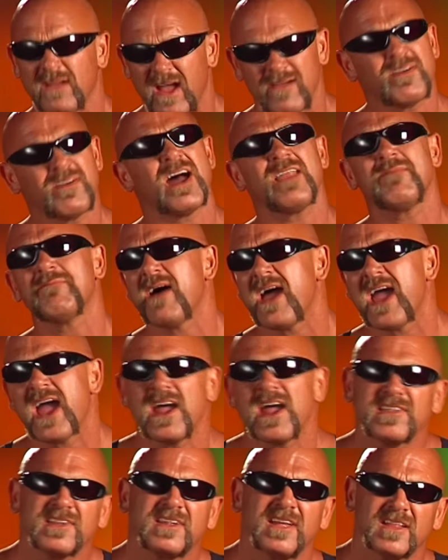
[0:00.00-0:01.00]
I've gotten
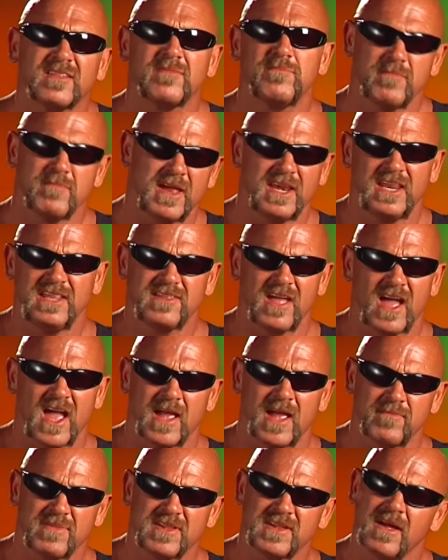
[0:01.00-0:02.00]
my kicked many
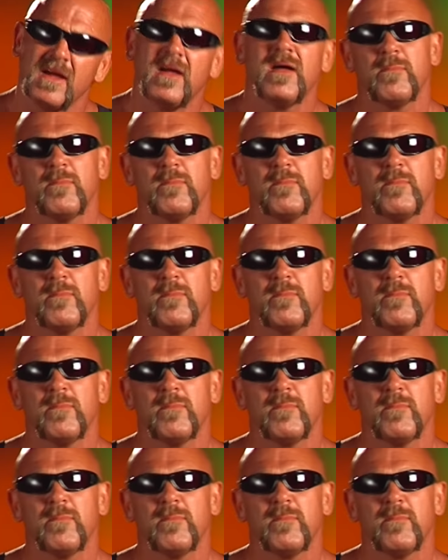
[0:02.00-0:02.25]
times,